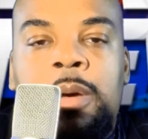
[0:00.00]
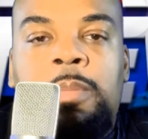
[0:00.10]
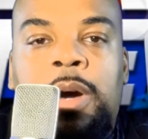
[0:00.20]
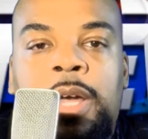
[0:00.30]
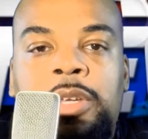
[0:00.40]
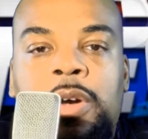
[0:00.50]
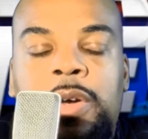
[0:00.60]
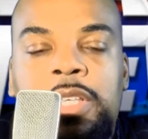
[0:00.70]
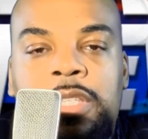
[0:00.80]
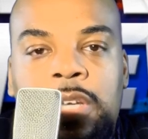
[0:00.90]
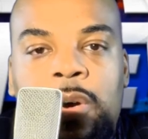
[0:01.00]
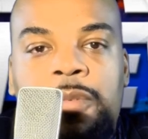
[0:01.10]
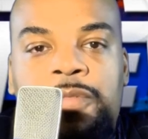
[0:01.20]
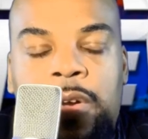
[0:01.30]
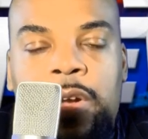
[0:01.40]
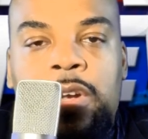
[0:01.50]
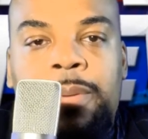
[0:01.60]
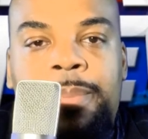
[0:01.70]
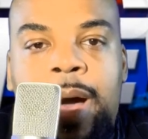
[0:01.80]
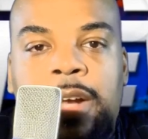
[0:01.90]
But, you know, he's still a very
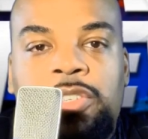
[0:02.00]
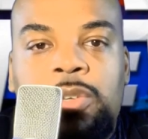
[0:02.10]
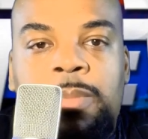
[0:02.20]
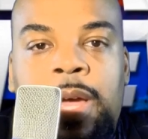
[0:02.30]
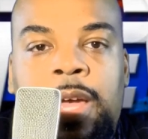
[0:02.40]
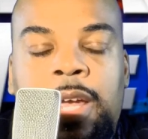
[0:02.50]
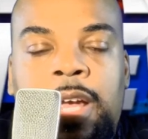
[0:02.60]
good boxer, man.